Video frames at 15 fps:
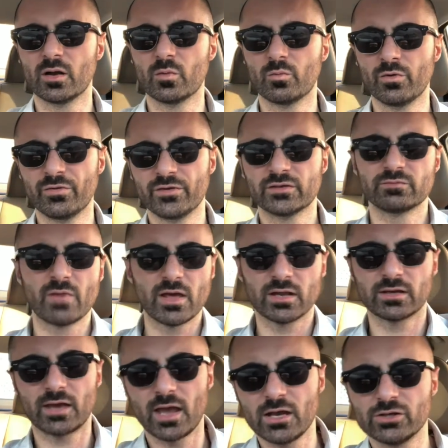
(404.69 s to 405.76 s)
with this
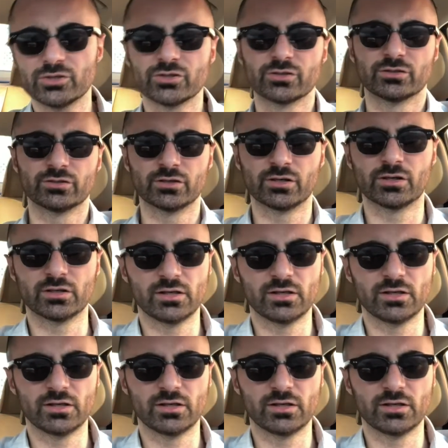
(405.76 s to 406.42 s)
medication.